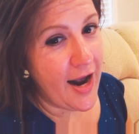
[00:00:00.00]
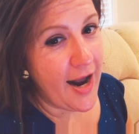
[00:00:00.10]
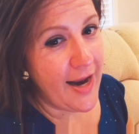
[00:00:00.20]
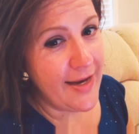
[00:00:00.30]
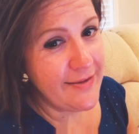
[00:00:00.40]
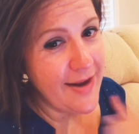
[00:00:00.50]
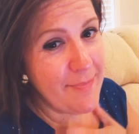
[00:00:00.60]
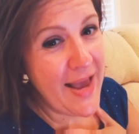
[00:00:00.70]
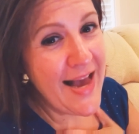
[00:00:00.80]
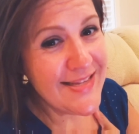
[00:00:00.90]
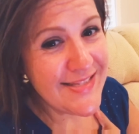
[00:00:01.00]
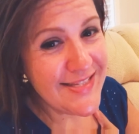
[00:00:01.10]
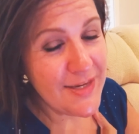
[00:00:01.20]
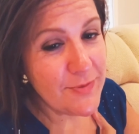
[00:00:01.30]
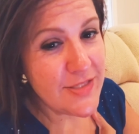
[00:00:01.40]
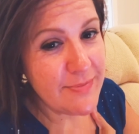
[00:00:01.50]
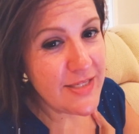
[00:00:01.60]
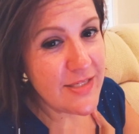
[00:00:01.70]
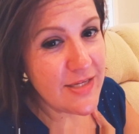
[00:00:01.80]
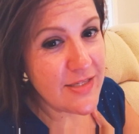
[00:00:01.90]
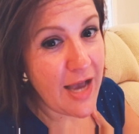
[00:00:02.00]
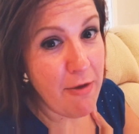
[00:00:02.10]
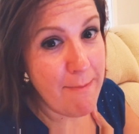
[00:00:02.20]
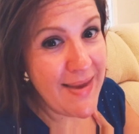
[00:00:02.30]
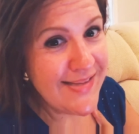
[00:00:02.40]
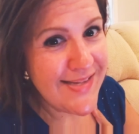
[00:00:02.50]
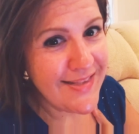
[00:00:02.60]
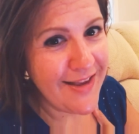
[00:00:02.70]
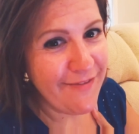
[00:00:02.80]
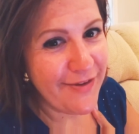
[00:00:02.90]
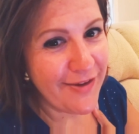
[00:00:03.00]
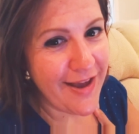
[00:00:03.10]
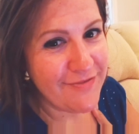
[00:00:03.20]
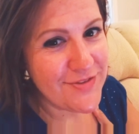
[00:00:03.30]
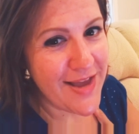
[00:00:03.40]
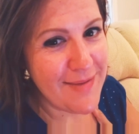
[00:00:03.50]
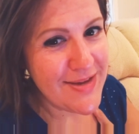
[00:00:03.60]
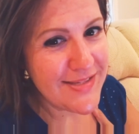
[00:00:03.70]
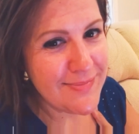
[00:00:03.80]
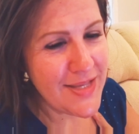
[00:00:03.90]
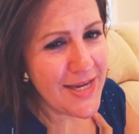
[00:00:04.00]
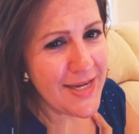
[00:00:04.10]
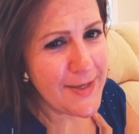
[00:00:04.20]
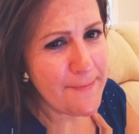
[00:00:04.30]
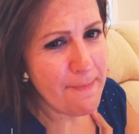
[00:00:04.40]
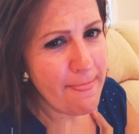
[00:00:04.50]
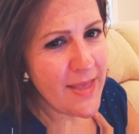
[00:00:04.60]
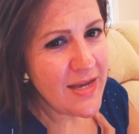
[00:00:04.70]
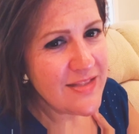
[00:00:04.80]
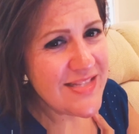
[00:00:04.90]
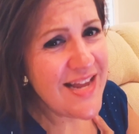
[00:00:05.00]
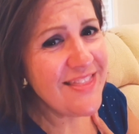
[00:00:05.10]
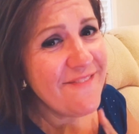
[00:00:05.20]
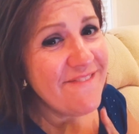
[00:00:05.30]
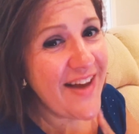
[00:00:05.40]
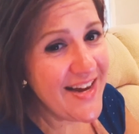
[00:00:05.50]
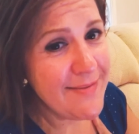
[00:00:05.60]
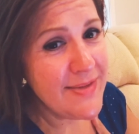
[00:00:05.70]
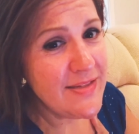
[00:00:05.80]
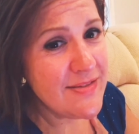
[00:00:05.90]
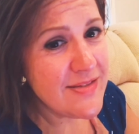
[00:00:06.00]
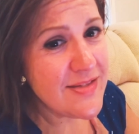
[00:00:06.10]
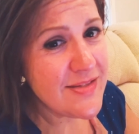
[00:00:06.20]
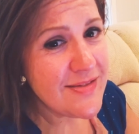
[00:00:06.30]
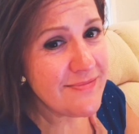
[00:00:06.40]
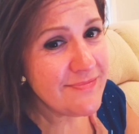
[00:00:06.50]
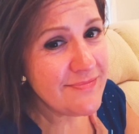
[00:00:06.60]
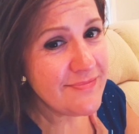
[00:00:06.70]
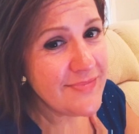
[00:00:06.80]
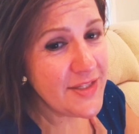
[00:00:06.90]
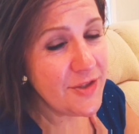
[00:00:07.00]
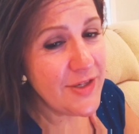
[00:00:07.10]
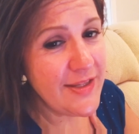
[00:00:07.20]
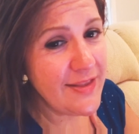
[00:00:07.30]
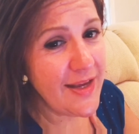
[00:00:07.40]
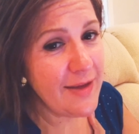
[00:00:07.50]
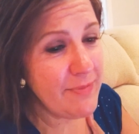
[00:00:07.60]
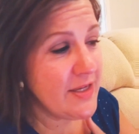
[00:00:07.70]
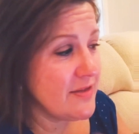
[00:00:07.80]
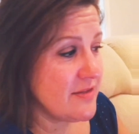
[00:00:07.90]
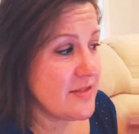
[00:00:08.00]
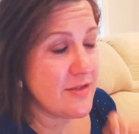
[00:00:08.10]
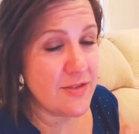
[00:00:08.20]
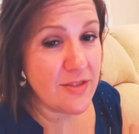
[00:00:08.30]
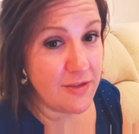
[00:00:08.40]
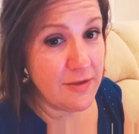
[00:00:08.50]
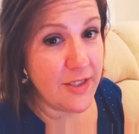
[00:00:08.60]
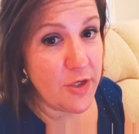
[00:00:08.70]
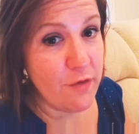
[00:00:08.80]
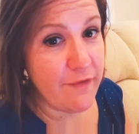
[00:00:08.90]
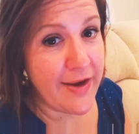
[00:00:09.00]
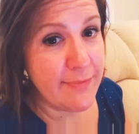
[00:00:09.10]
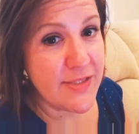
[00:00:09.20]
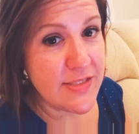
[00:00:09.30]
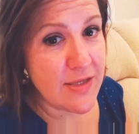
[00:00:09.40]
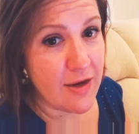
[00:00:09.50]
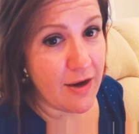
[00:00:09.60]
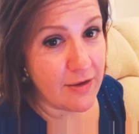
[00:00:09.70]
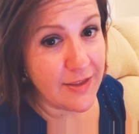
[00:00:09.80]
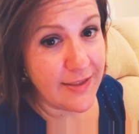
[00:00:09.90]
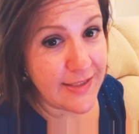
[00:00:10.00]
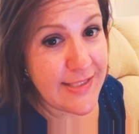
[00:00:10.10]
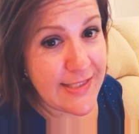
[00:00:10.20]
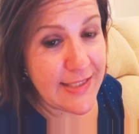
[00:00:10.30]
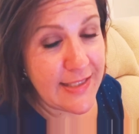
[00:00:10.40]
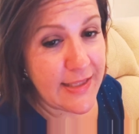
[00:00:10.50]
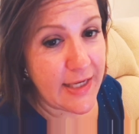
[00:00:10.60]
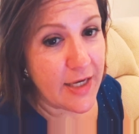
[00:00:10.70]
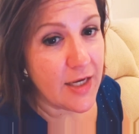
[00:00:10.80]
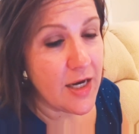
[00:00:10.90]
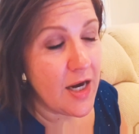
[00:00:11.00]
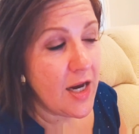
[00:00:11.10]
I'm hesitant when somebody says how amazing they feel after that, because I'm like, it's not the vitamins that are in that, because there's clearly no vitamins hardly listed in there.